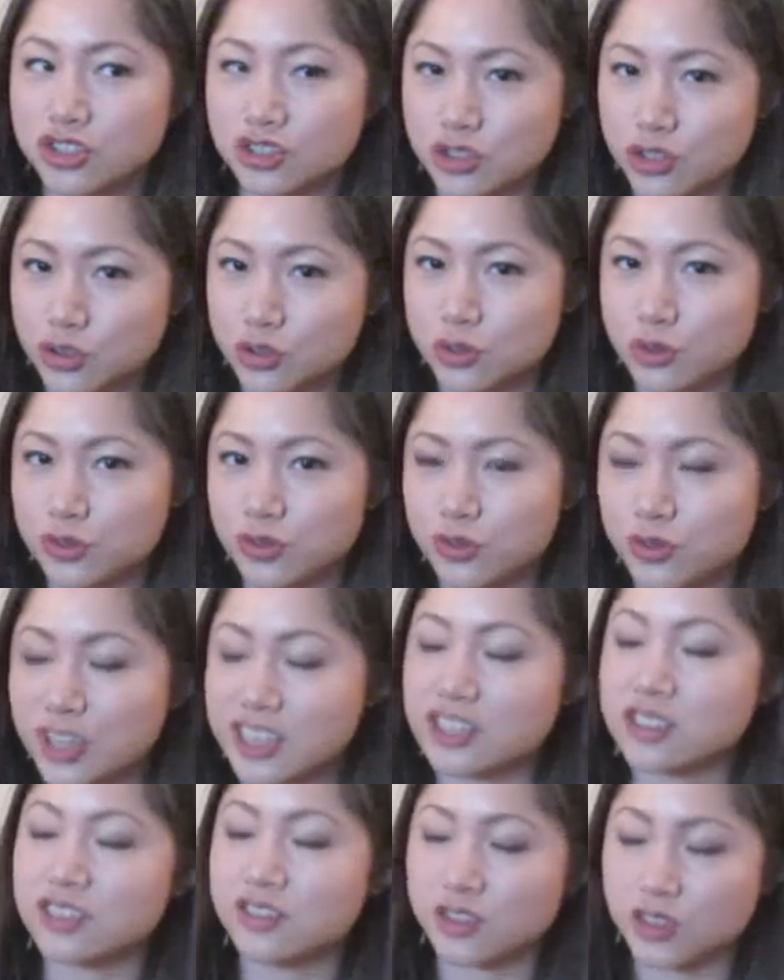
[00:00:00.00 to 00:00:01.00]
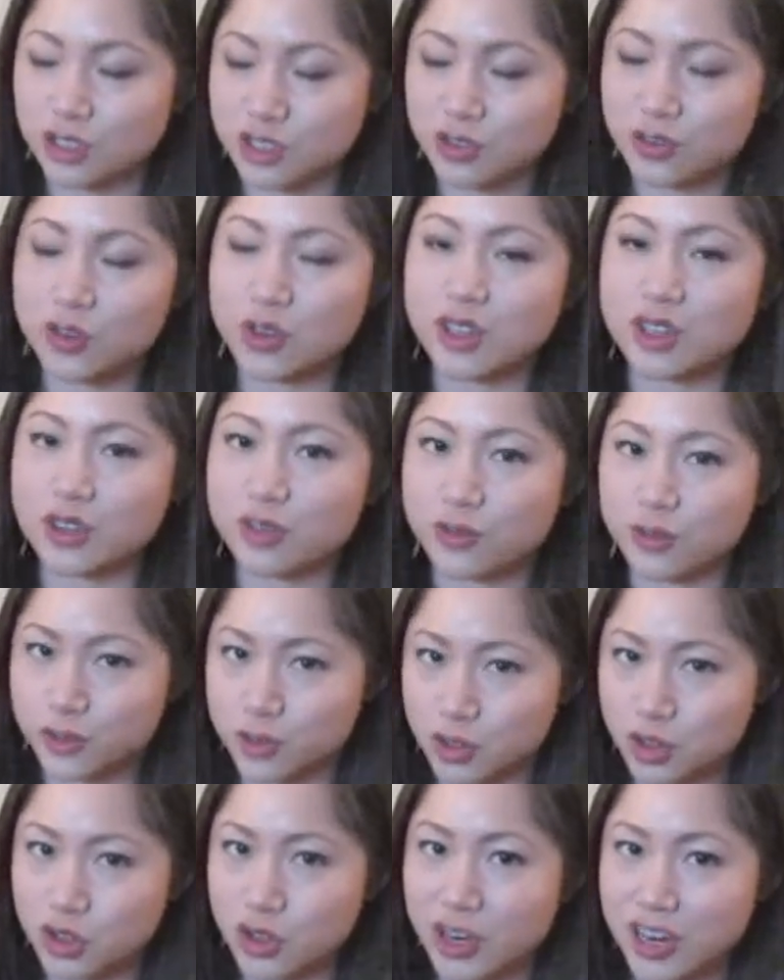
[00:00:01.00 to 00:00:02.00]
new festivals for the
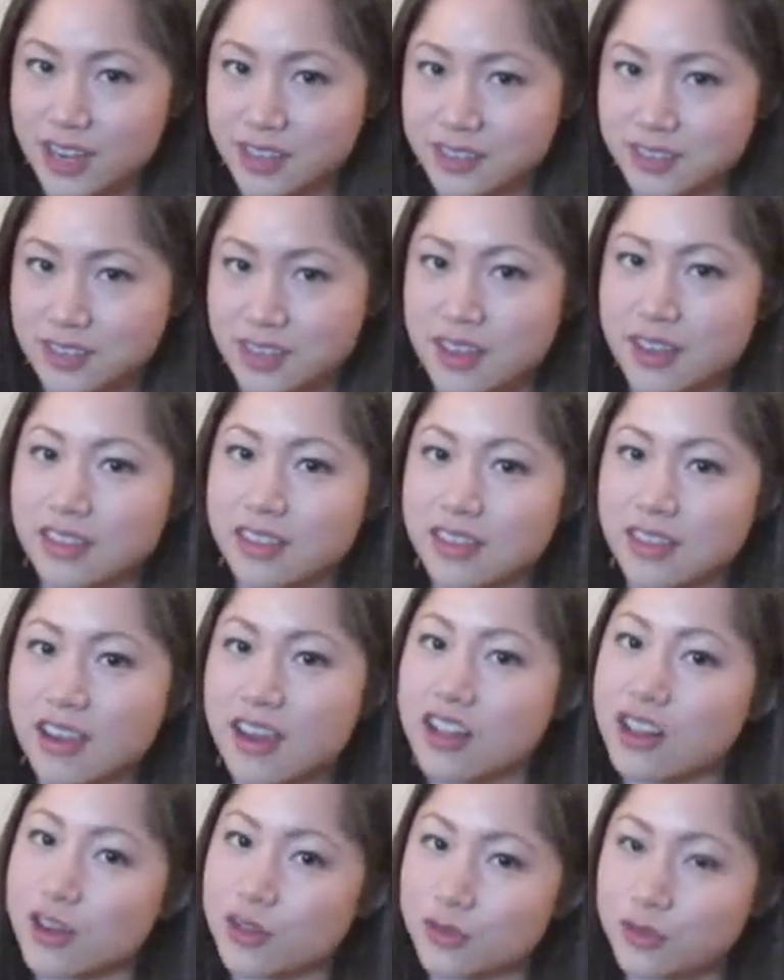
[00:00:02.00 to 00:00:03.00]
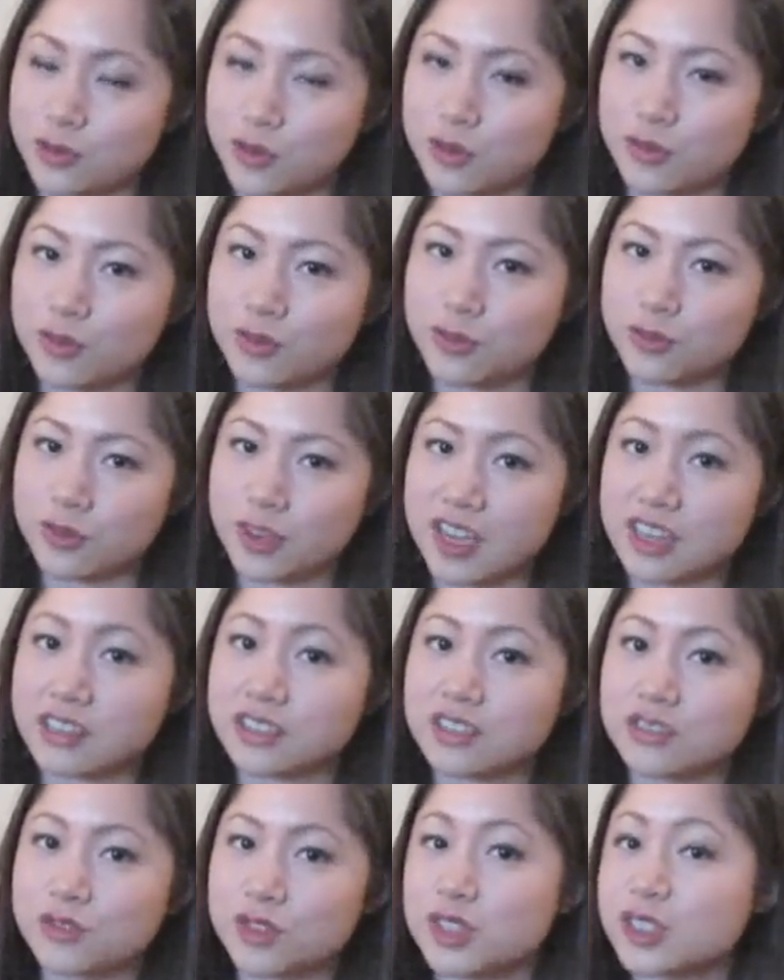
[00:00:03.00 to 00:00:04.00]
food trucks, like the LA Food
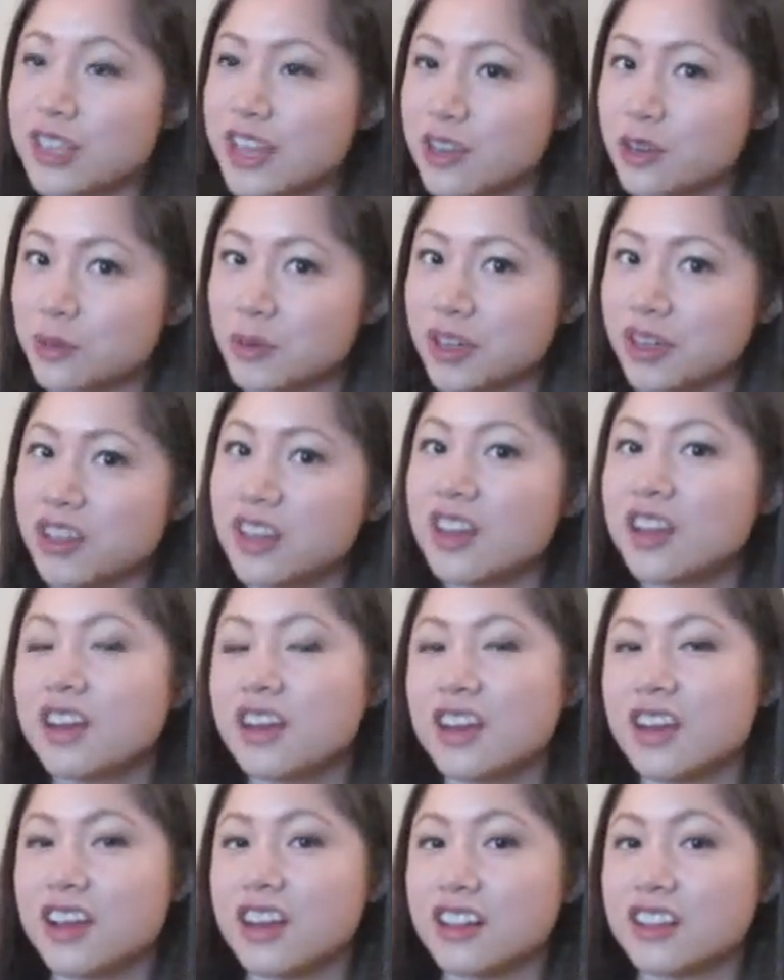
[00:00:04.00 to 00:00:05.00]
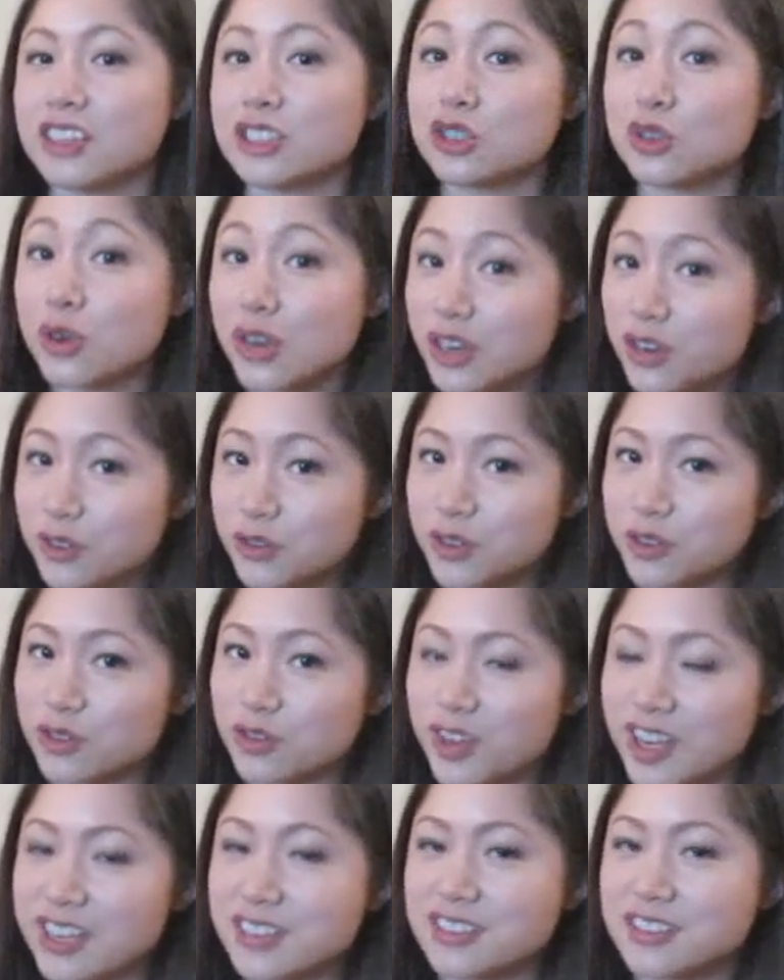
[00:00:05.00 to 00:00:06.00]
Fest. First annual LA Truck Food
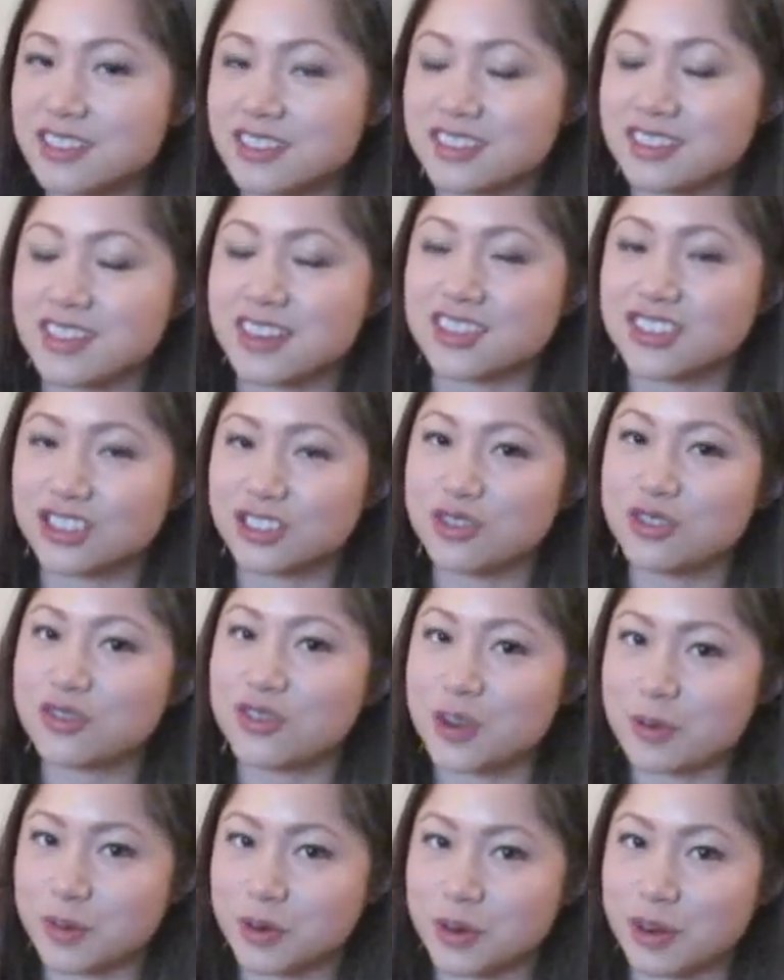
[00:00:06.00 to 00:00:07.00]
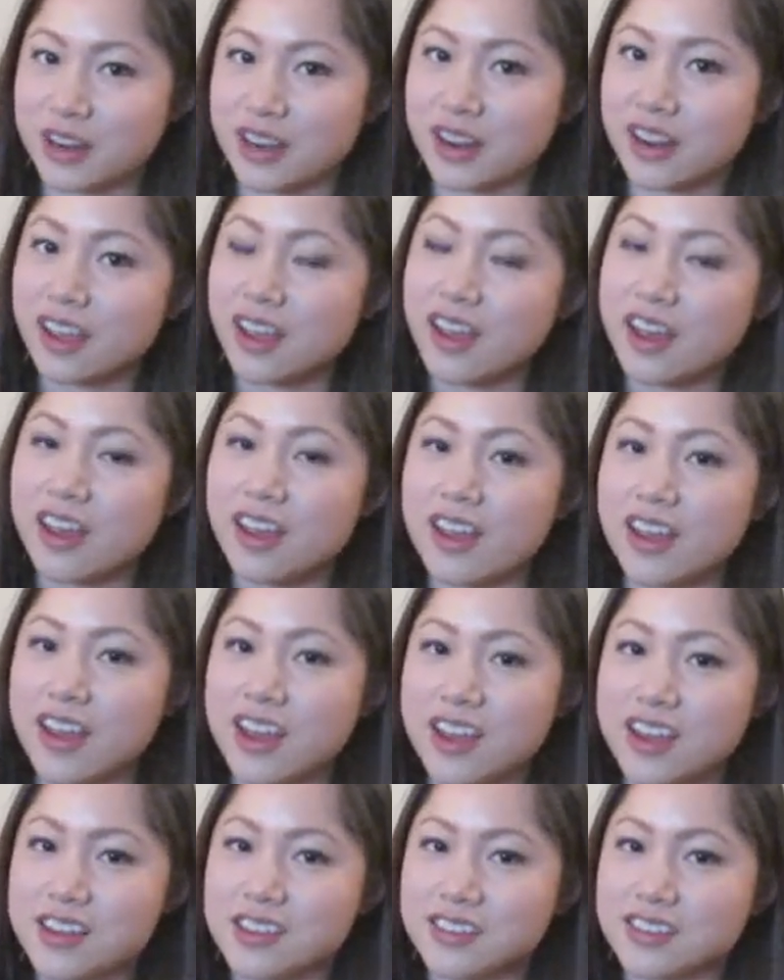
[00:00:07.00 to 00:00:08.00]
Fest is actually in February,
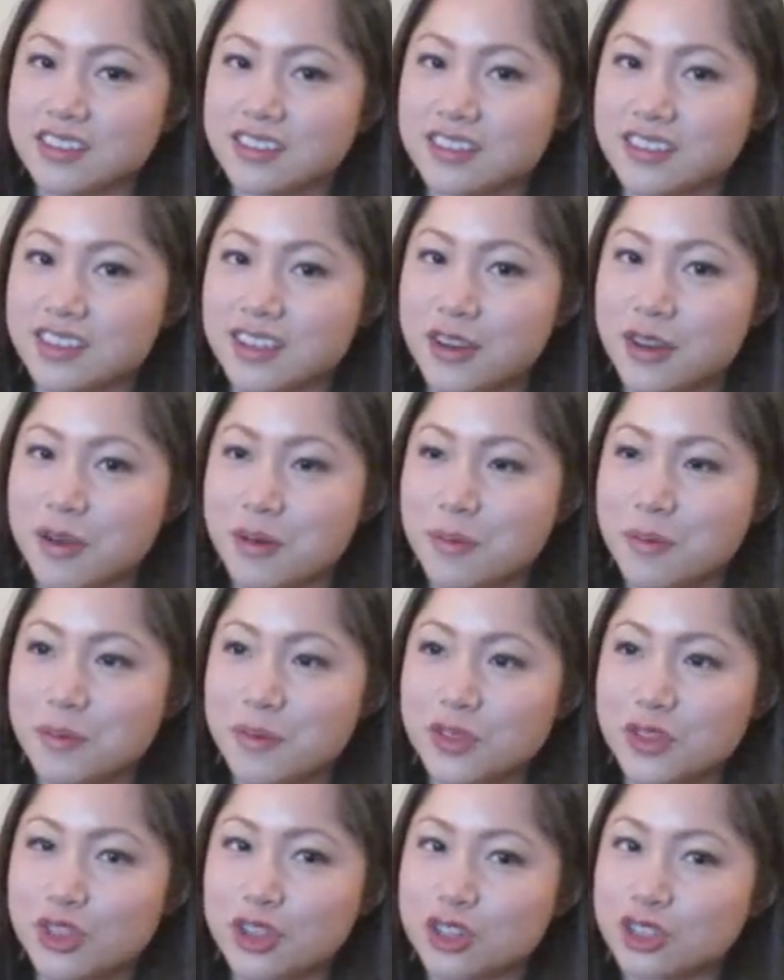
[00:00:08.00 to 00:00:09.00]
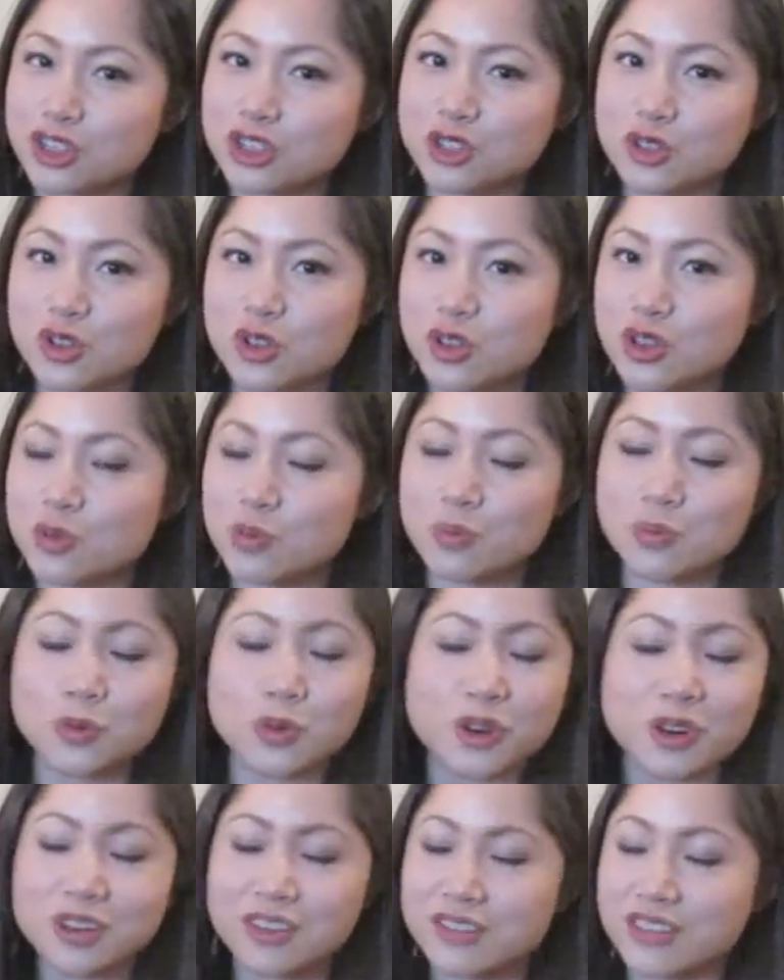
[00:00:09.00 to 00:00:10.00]
and there's
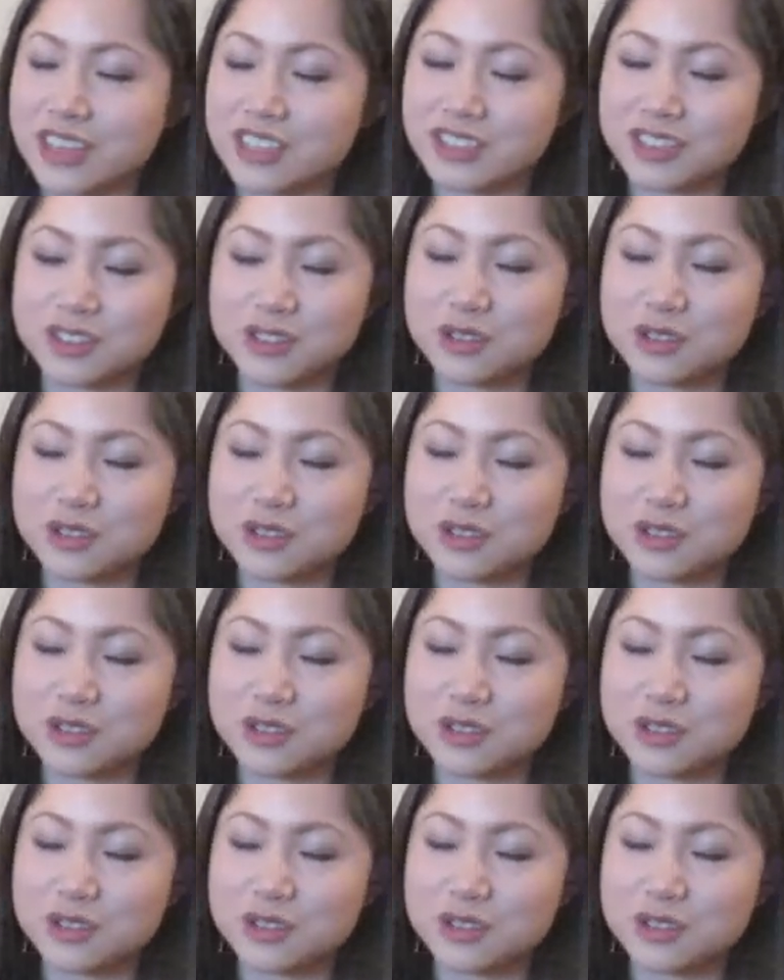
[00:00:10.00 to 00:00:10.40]
more events,